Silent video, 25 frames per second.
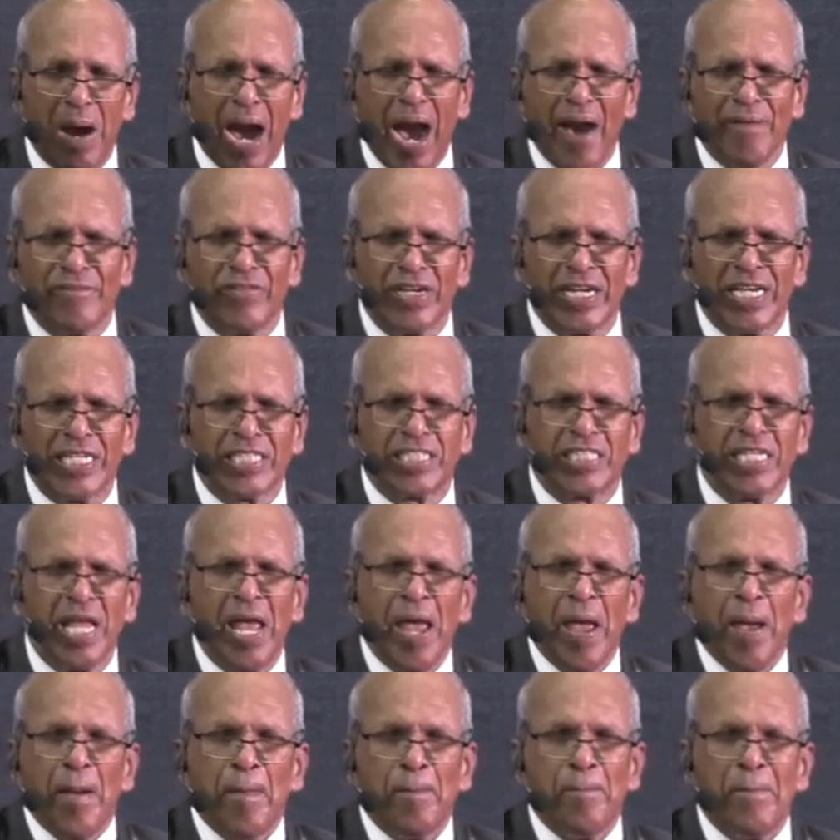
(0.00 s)
marvelous
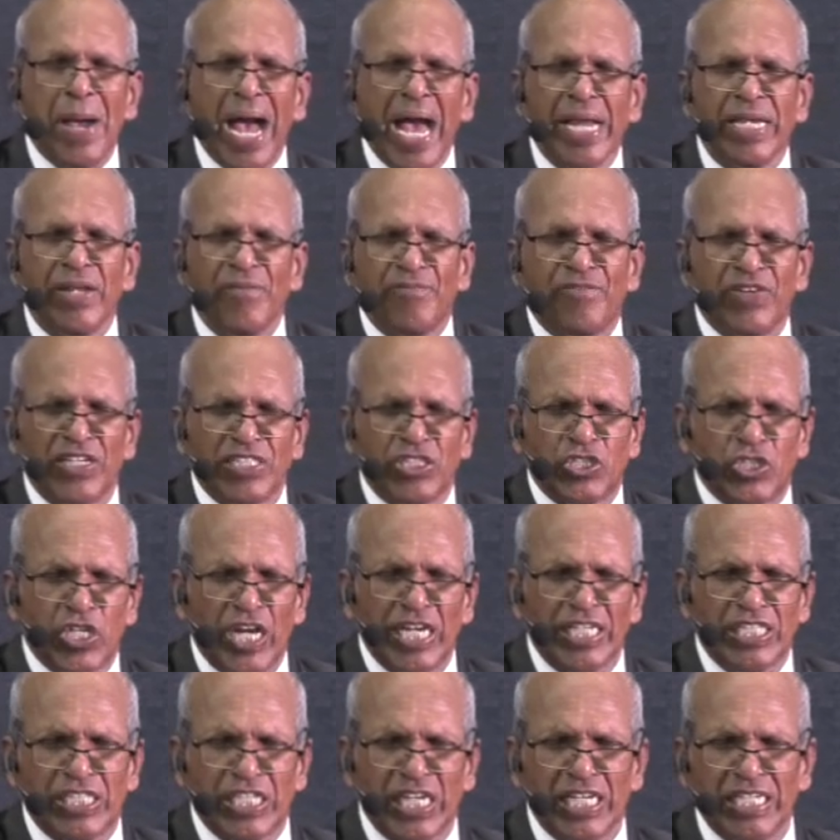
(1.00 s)

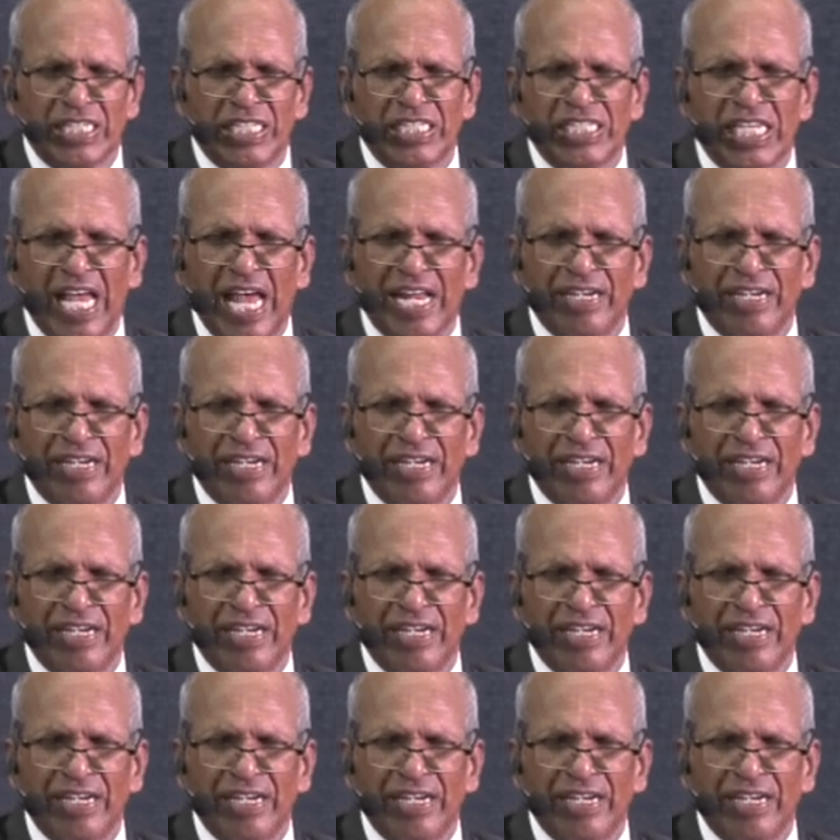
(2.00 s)
manifestations